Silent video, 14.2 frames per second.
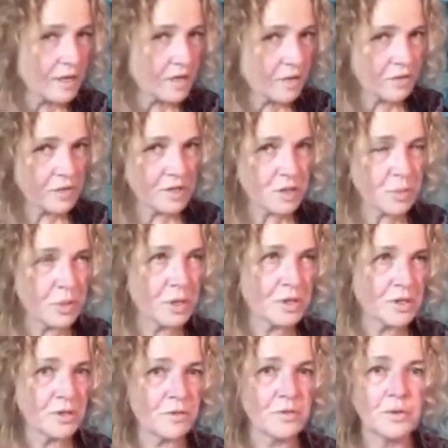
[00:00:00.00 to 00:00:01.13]
of these
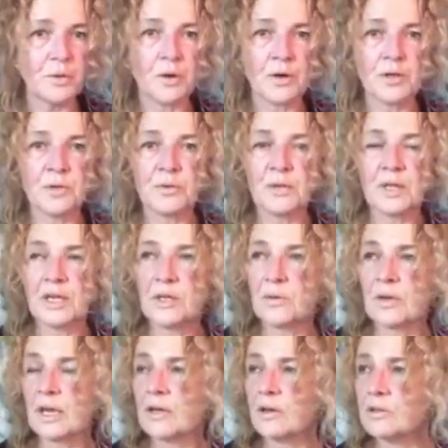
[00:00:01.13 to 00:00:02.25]
points of view, or you think you
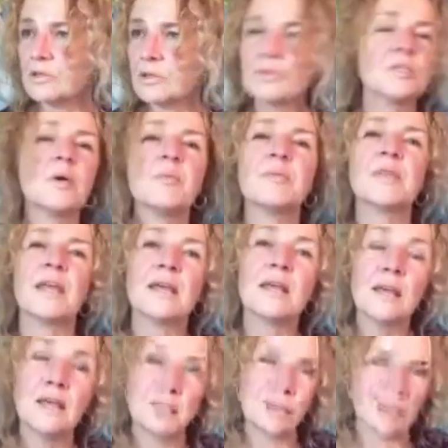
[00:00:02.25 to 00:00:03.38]
cannot do something,
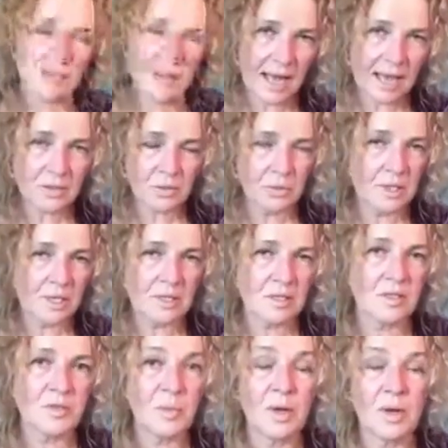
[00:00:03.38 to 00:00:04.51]
just ask, who does
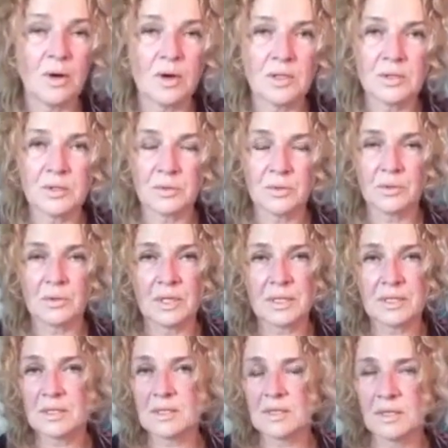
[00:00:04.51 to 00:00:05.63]
this belong to? Is
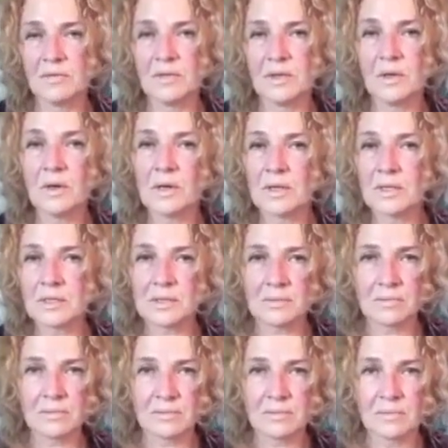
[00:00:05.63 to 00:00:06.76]
this even yours?
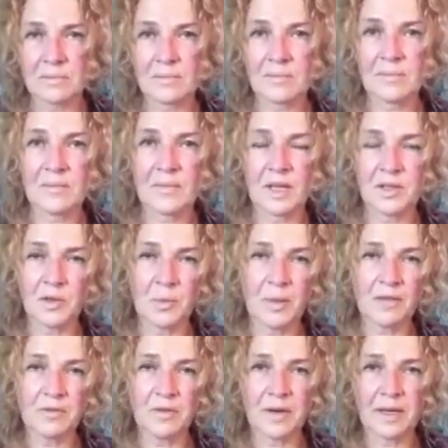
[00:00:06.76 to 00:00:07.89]
And you
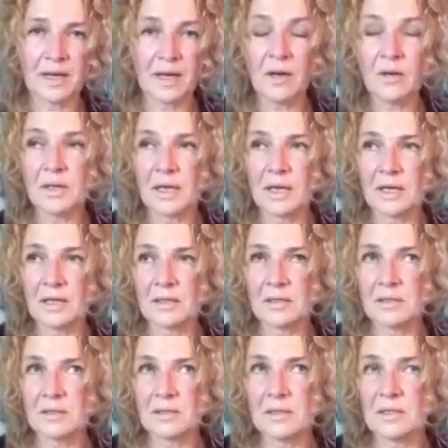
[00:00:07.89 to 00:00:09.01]
might find out that it
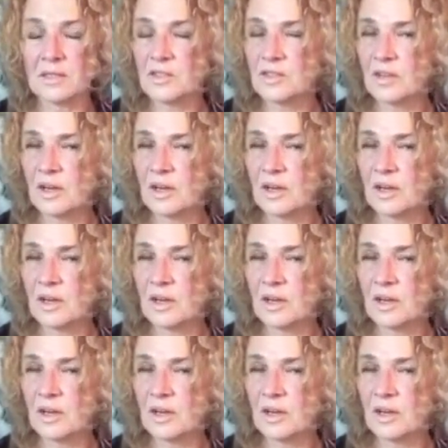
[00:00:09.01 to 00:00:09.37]
is not.